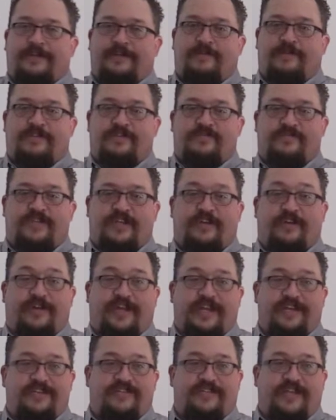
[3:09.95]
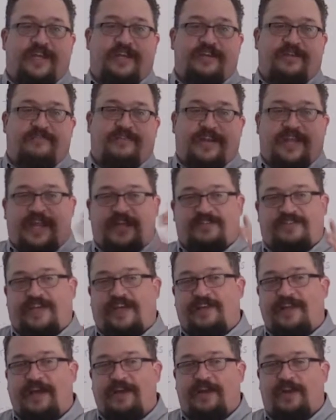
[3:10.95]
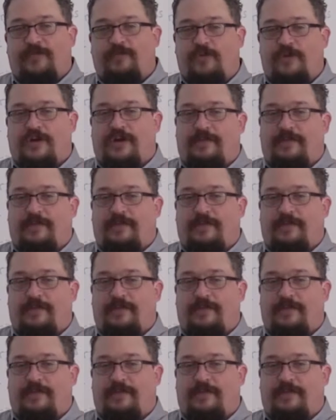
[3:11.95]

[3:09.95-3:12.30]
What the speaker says: Which I'm saying, okay, instead, if I can't scale out anymore,